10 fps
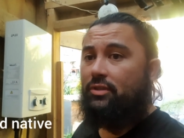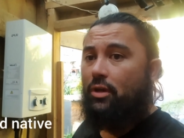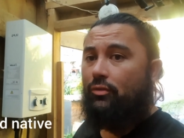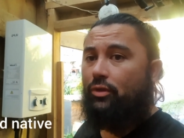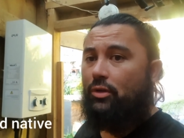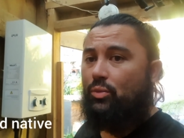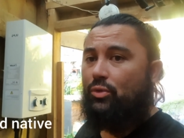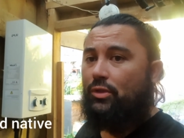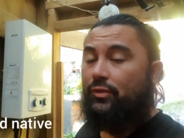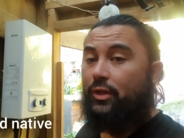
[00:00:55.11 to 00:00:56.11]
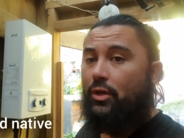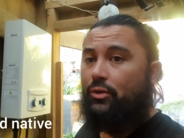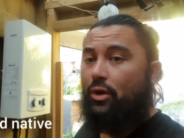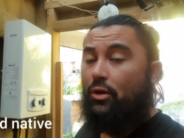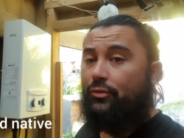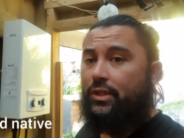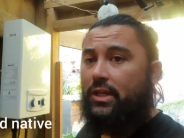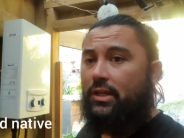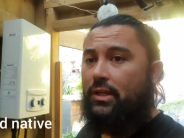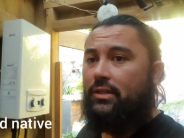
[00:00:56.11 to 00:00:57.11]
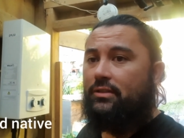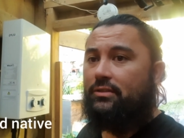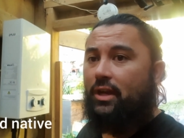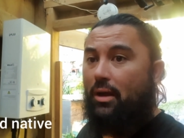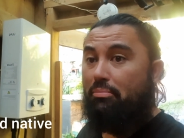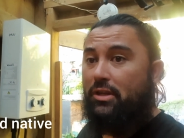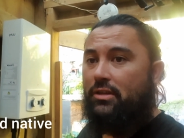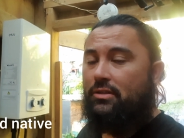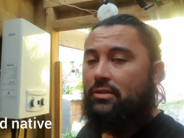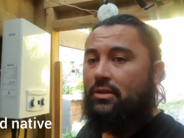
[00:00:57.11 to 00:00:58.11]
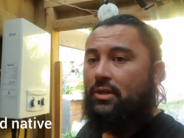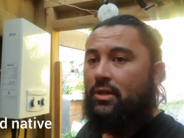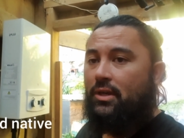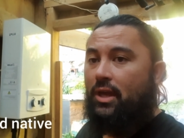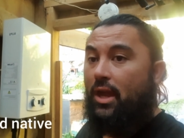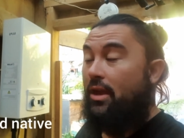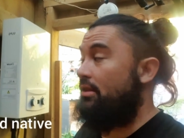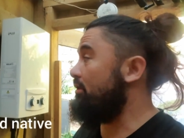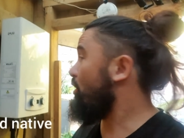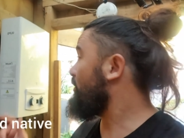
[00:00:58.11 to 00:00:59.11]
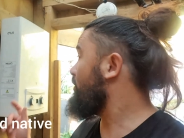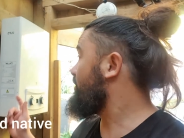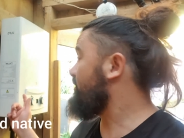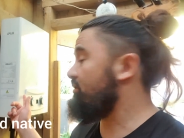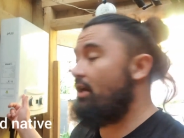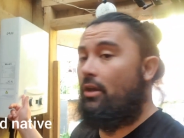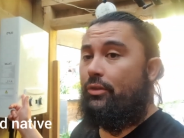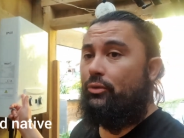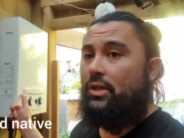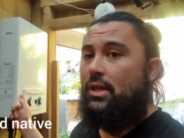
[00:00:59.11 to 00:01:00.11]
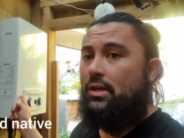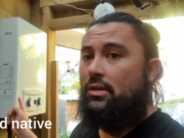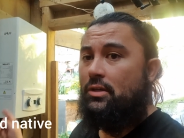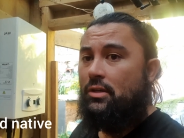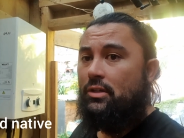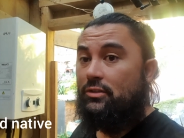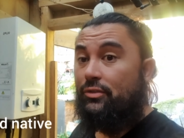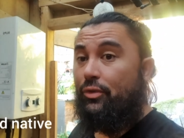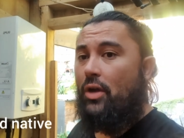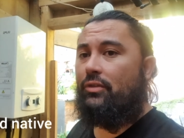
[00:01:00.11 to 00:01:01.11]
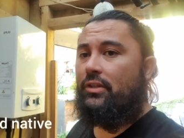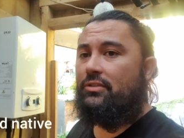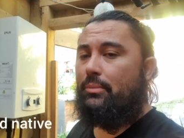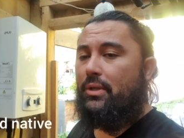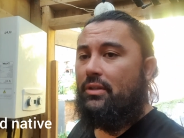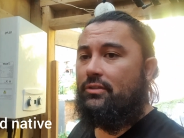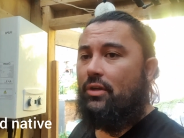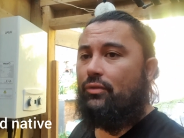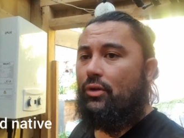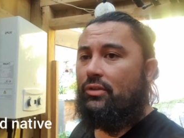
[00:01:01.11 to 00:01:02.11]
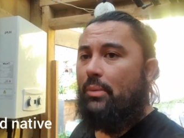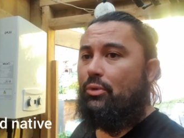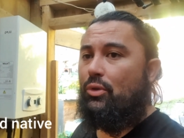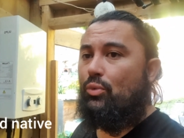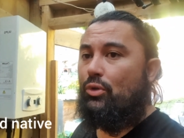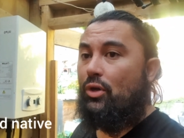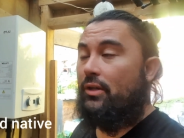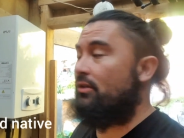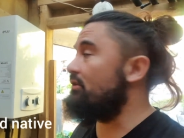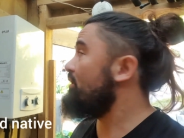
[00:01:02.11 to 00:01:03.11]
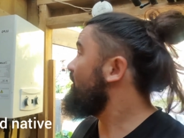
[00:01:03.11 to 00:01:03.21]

I've got a water flow of 10 litres a minute. And I know that this califont here is 5 litres a minute, so I've got double the water I need.